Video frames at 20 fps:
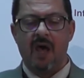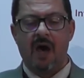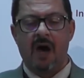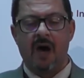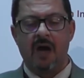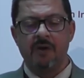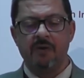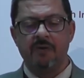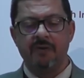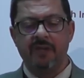
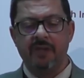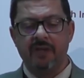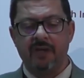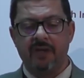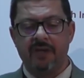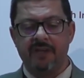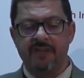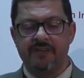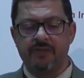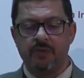are
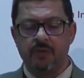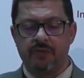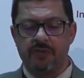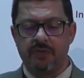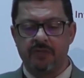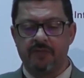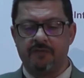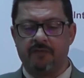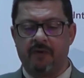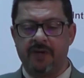uniquely
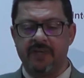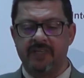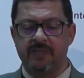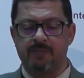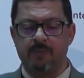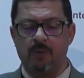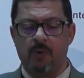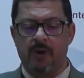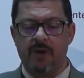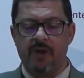suited for
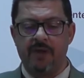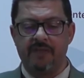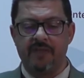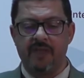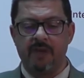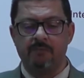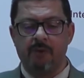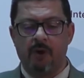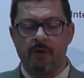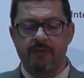exploring
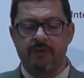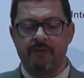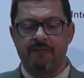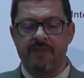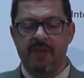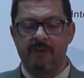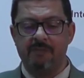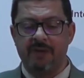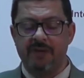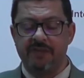the emotive
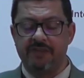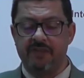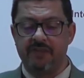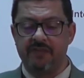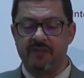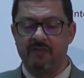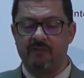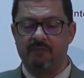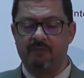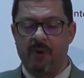
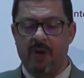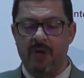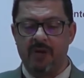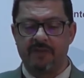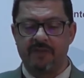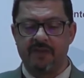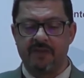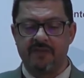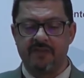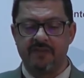dimensions of
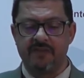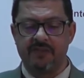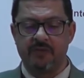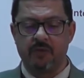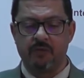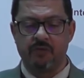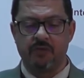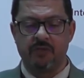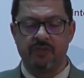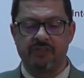politics and
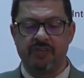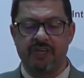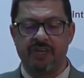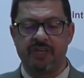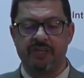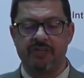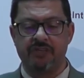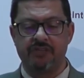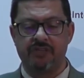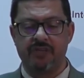social
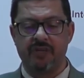change.